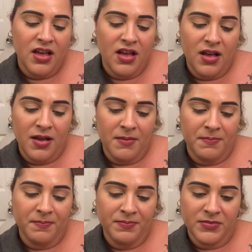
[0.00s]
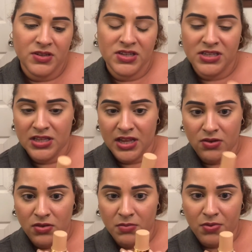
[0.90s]
You can see like
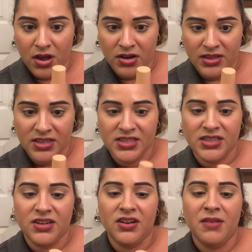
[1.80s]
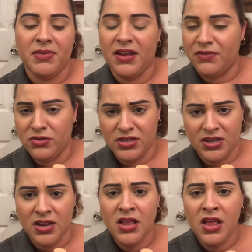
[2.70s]
all the product that's in there. I mean, I've used
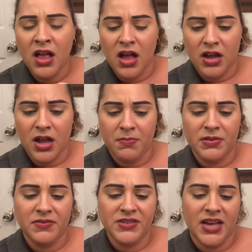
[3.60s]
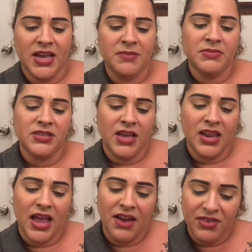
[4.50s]
it a couple of times,
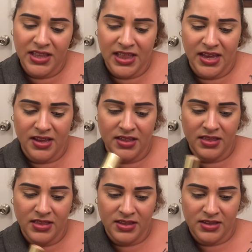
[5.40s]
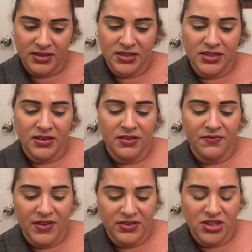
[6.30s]
and I really like this
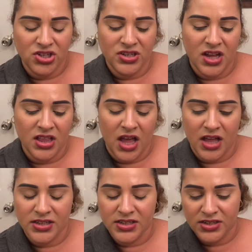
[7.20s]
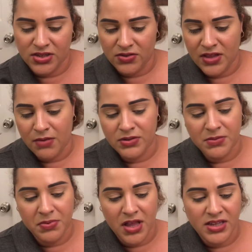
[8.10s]
foundation a lot, so that was a
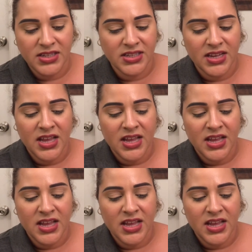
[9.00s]
plus.